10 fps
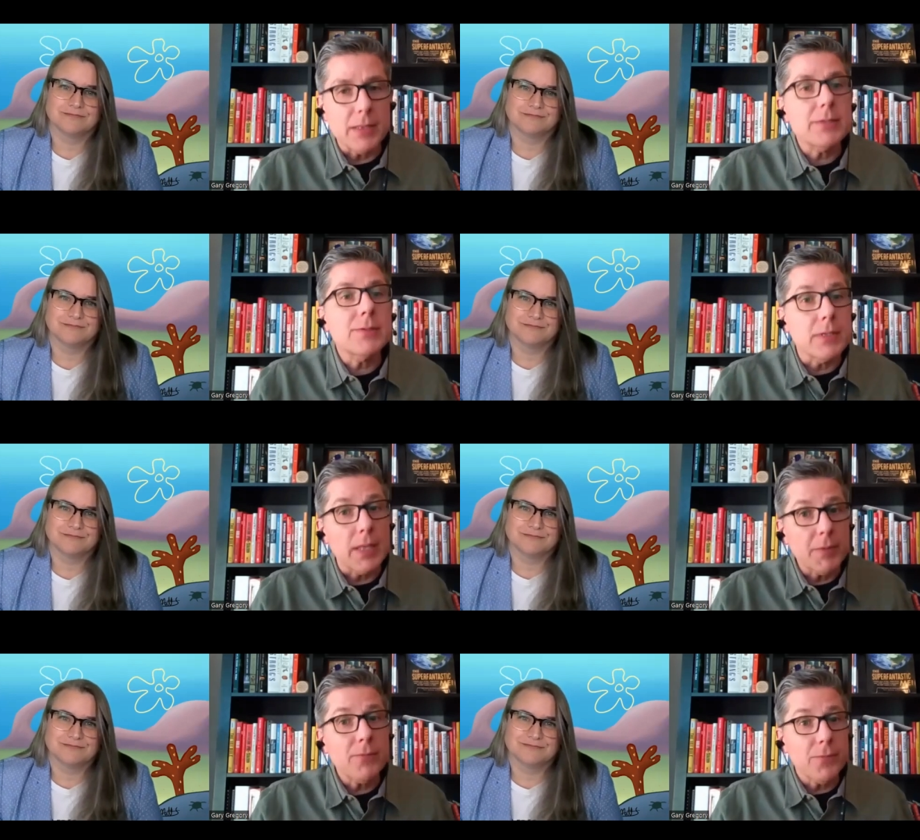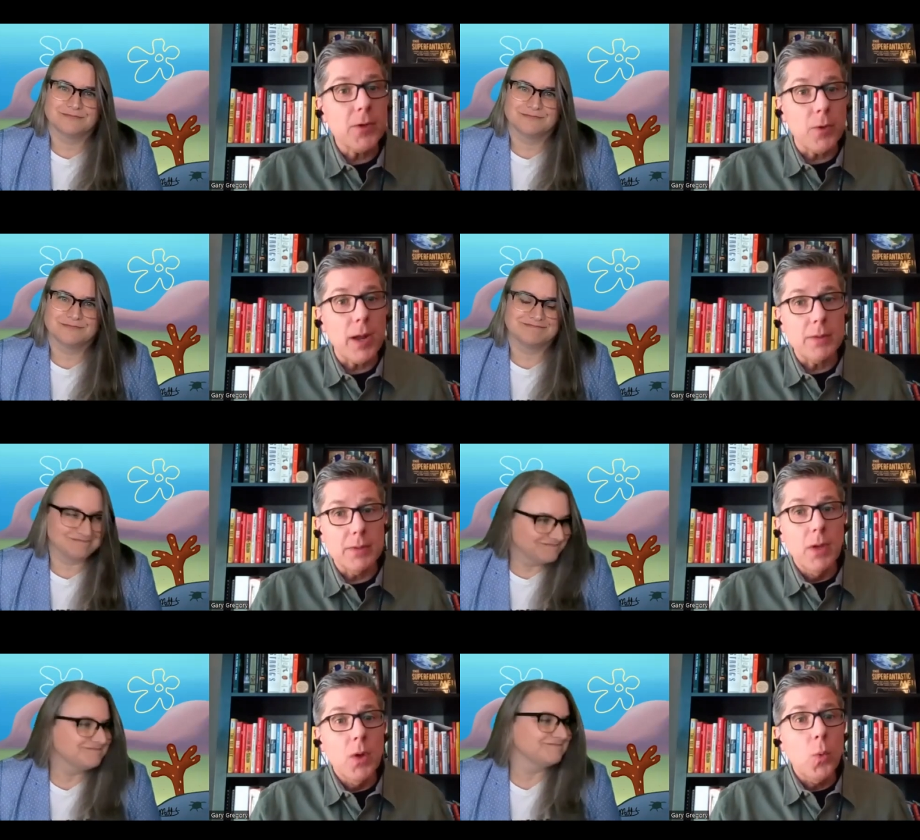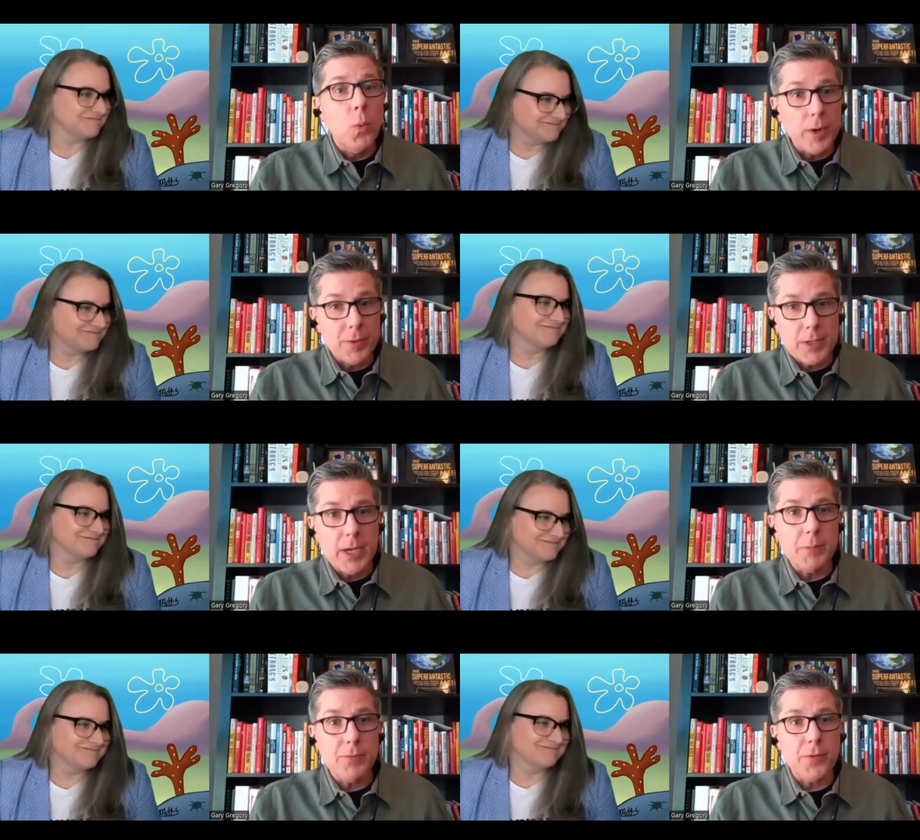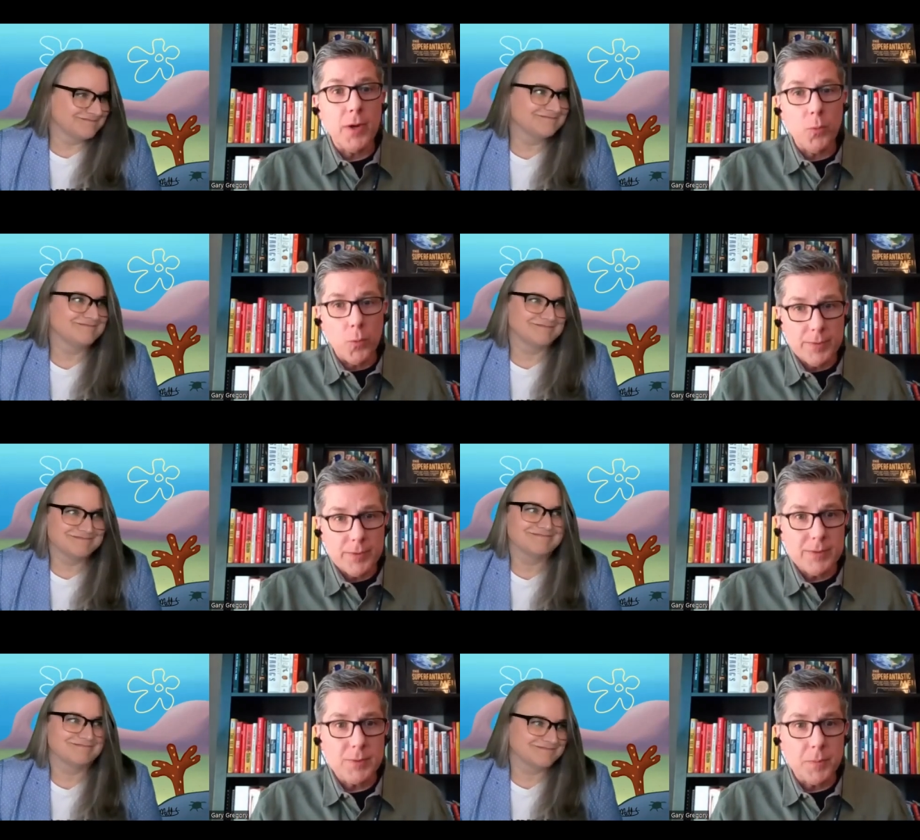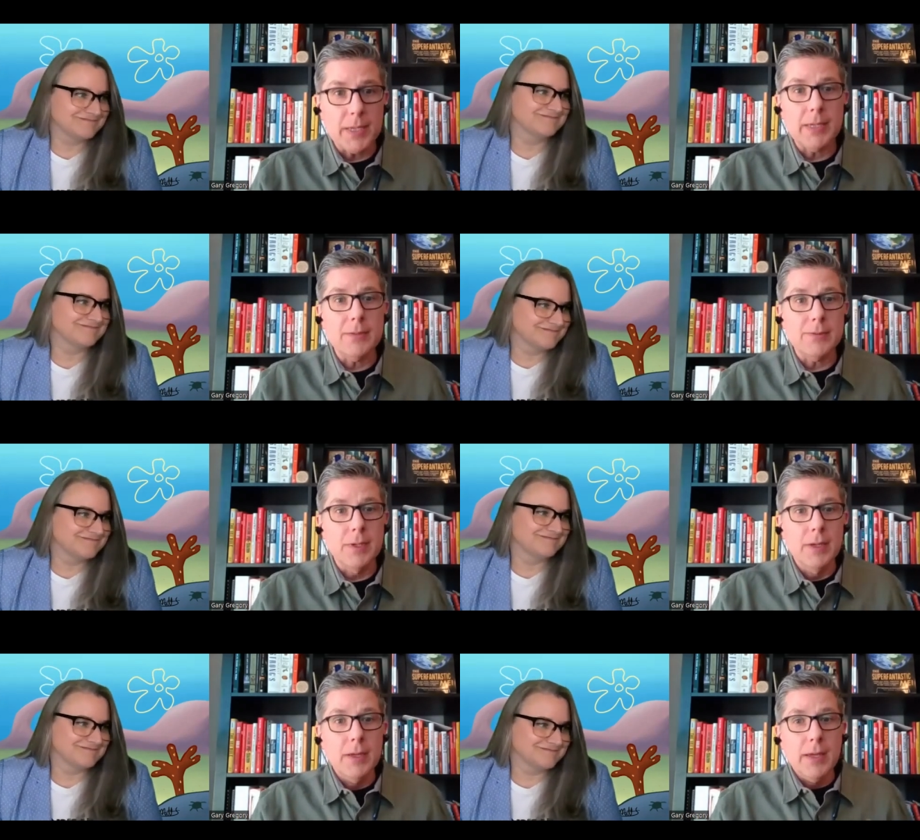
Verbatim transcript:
Speaker 1: listen. Let me figure out where they're coming from, what this means.